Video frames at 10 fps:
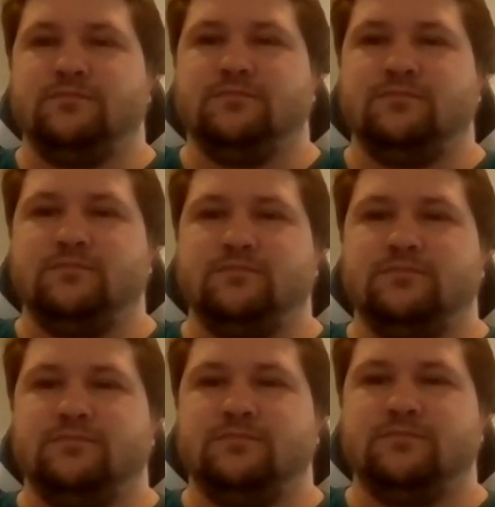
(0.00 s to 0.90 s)

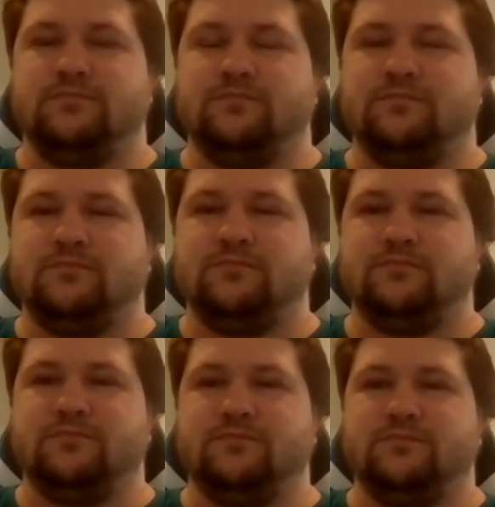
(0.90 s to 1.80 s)

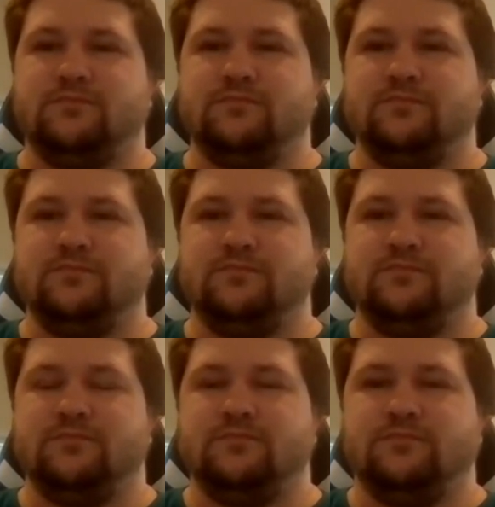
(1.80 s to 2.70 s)

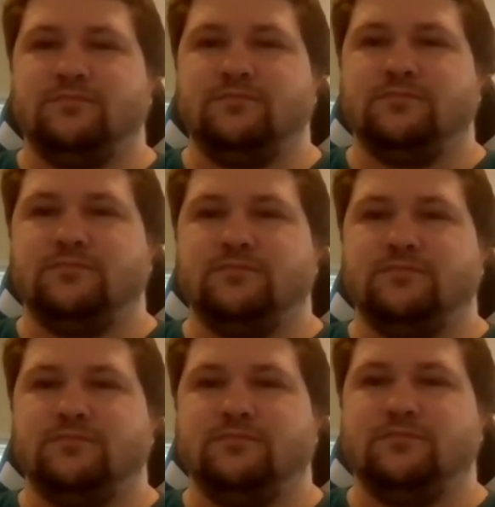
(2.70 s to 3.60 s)

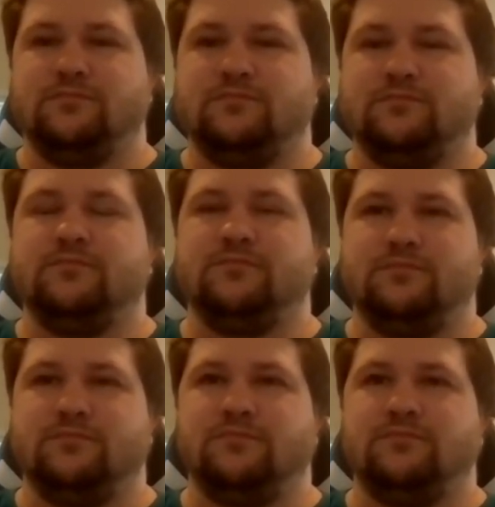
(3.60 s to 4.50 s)

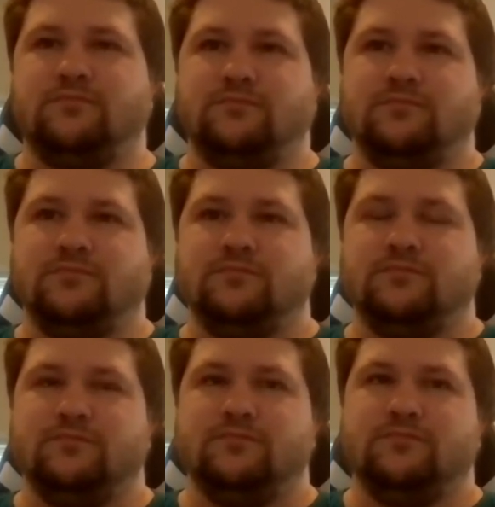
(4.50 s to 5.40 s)

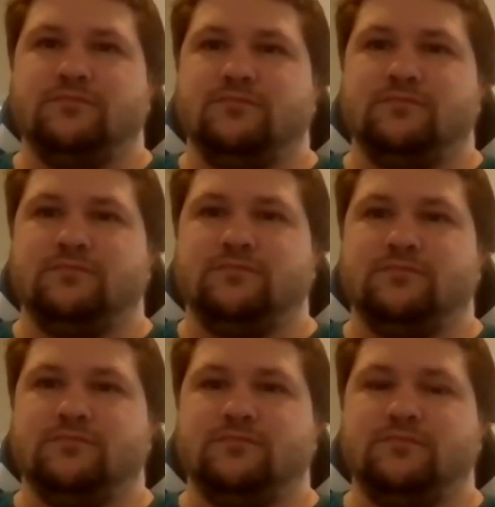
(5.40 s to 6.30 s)

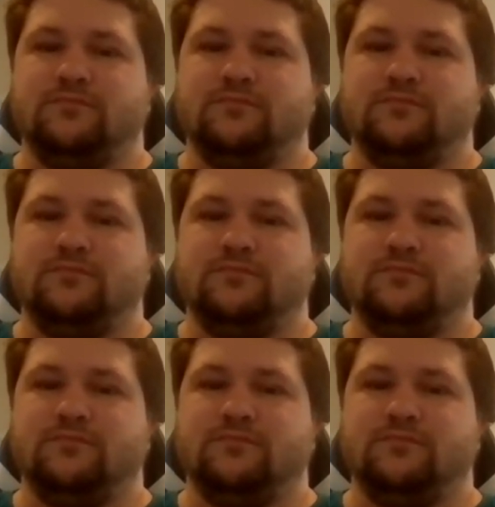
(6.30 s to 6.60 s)
This person isn't speaking.